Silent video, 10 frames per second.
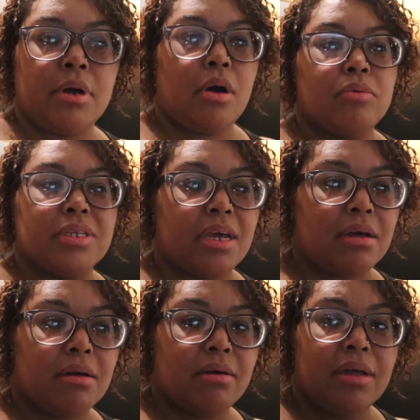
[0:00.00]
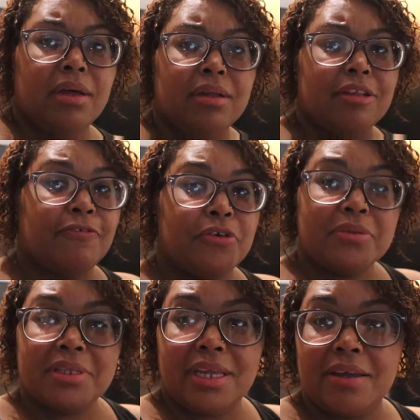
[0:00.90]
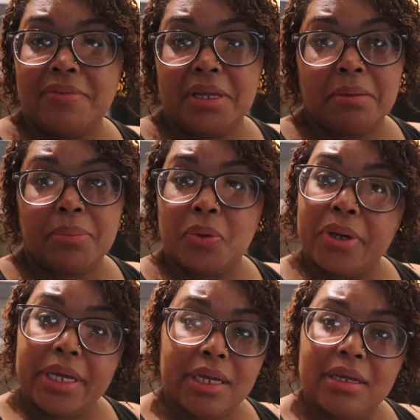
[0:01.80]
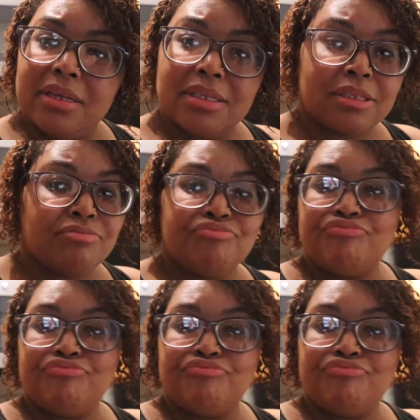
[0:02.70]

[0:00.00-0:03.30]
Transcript: hotel, the food that they give the employees,